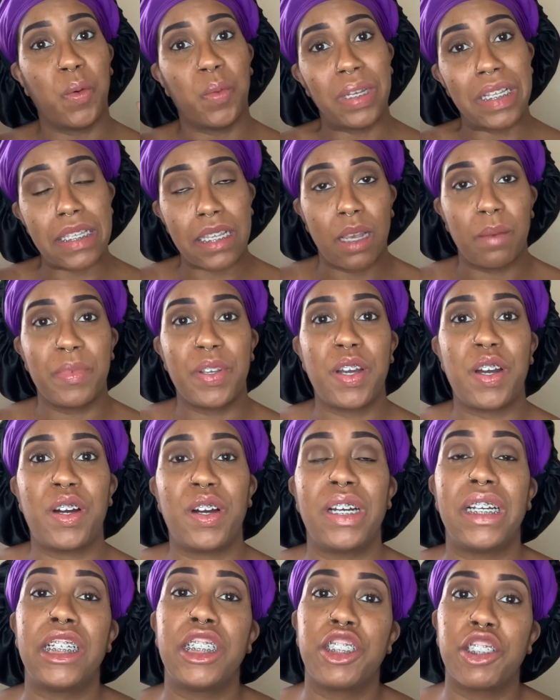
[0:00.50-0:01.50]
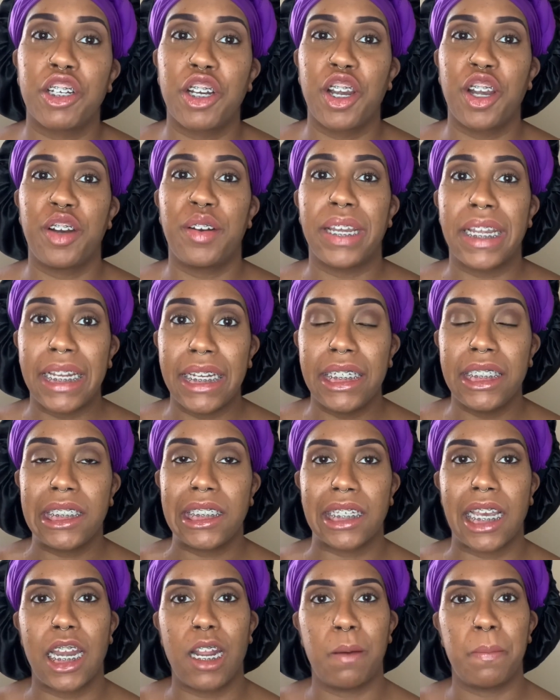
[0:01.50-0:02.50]
up, y'all? It's your girl Ish,
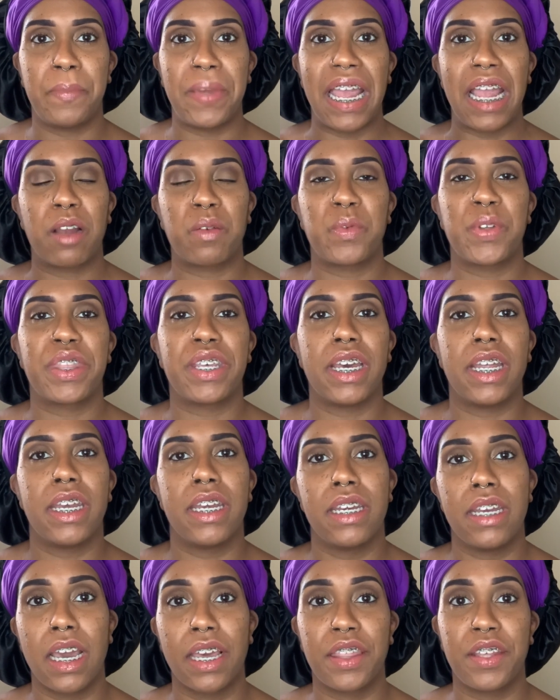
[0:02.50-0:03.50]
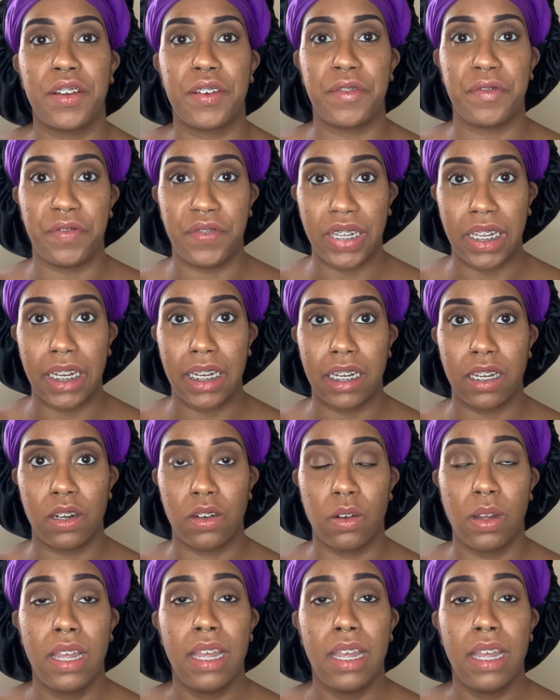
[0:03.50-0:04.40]
and I'm back with another video.